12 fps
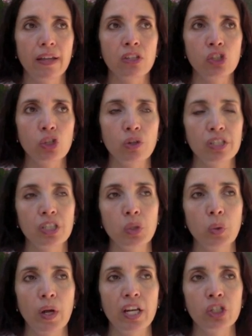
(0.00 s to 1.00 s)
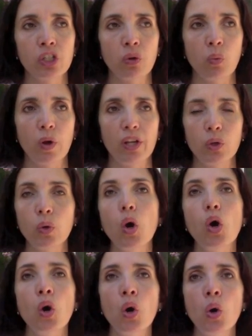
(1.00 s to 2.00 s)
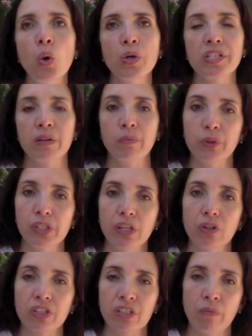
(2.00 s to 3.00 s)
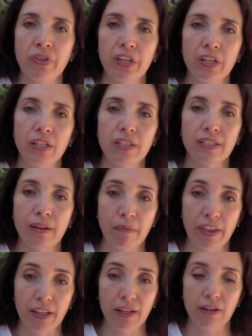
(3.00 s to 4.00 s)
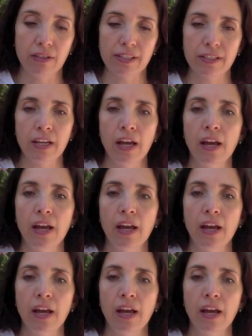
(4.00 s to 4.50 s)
into a situation where you owe somebody or something, something else.